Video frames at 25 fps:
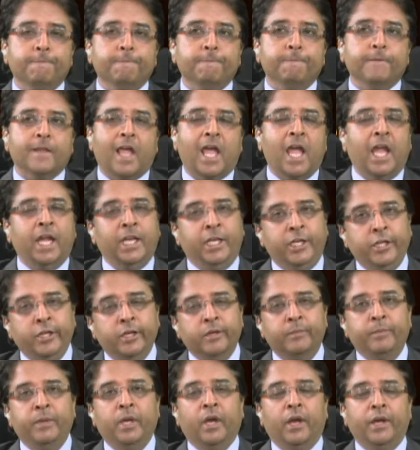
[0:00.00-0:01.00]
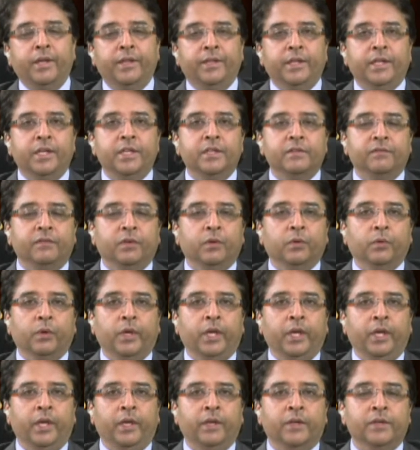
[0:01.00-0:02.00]
idea behind the interview
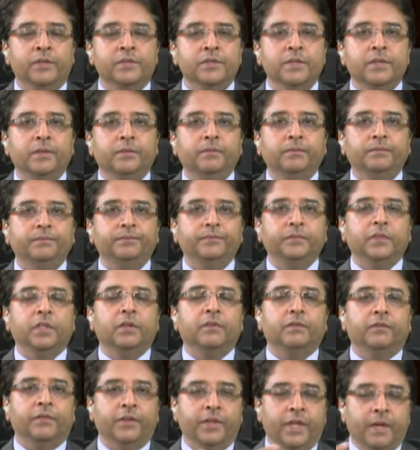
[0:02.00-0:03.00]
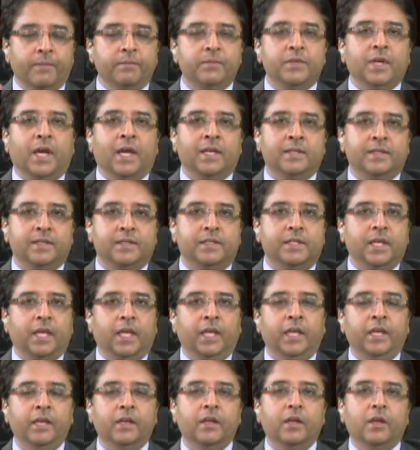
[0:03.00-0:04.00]
is for them to
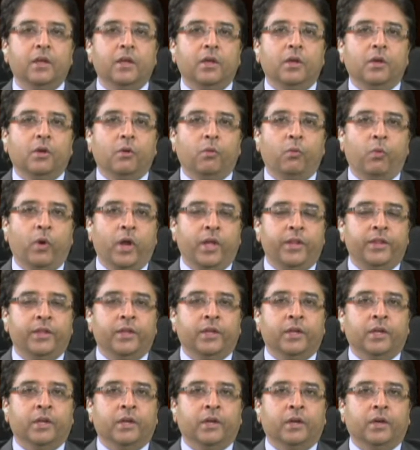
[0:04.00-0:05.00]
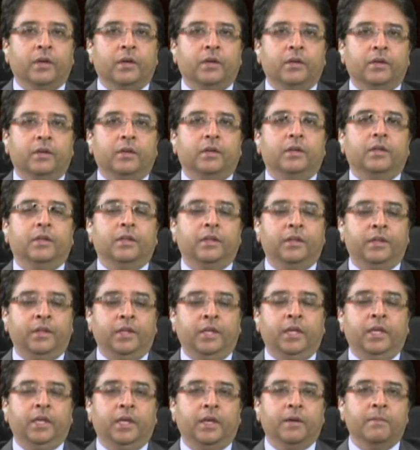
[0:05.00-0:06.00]
ascertain whether
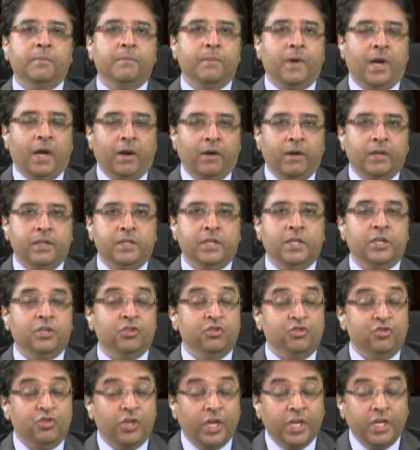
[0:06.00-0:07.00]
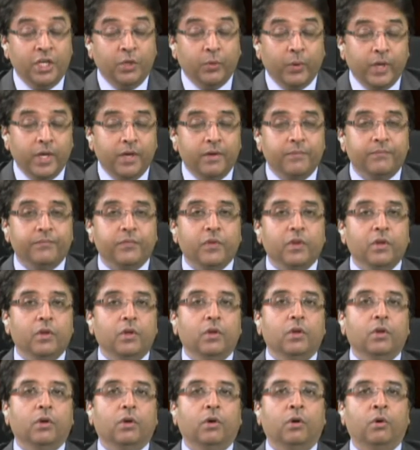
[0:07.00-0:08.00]
the marriage is genuine
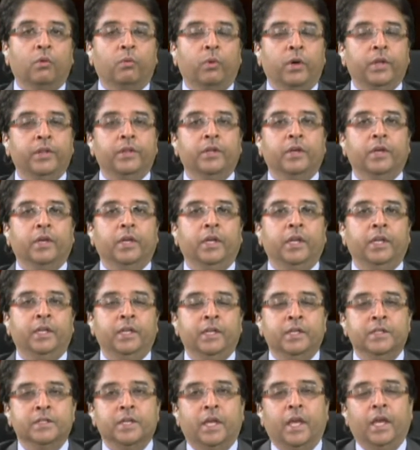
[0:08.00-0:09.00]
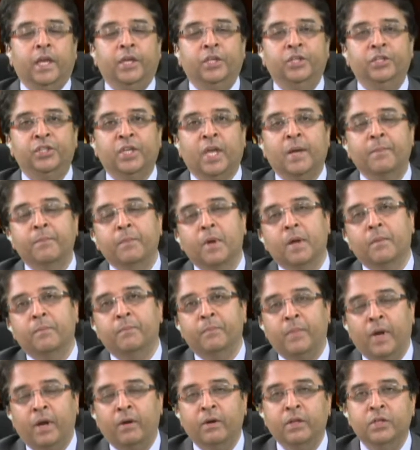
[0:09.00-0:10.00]
or whether it is a sham
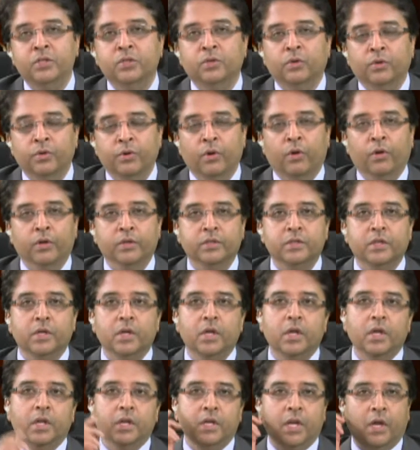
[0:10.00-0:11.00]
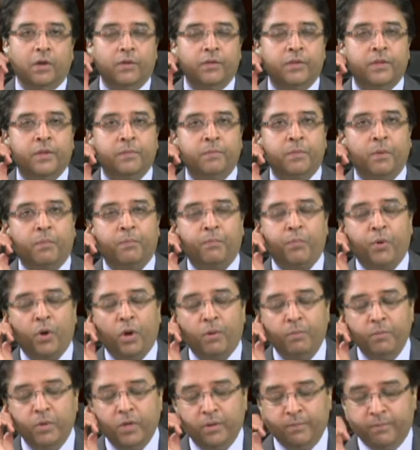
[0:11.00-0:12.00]
marriage or not. Now the
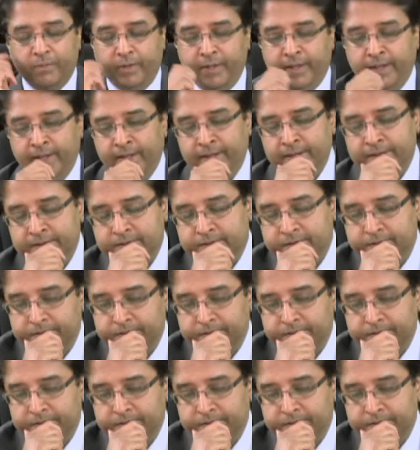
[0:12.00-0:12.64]
problem is,